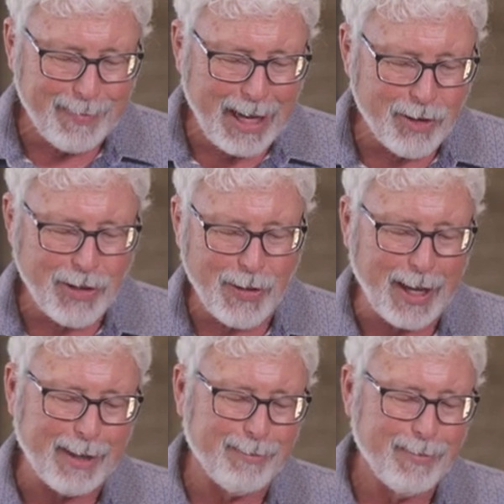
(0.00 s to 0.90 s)
here's the
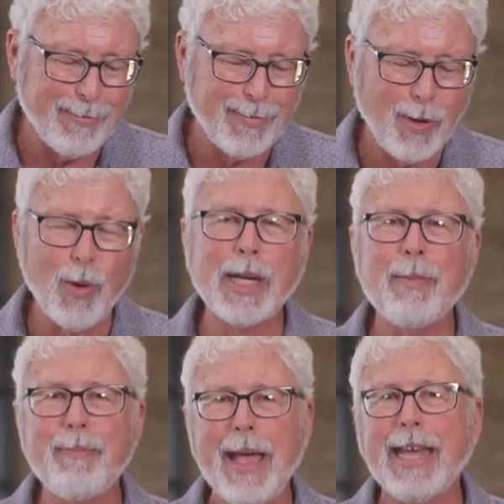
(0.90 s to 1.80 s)
thing we're
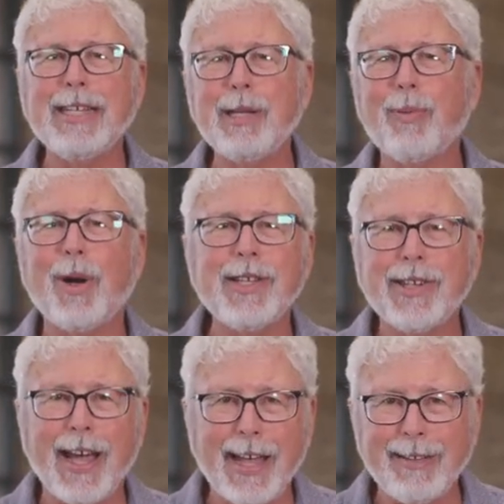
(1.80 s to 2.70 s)
commanded to praise
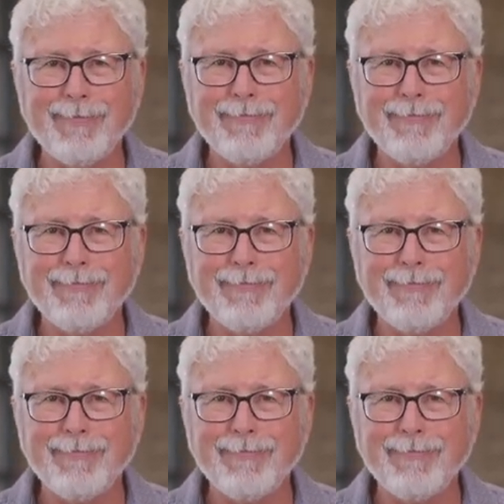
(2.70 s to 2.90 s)
God.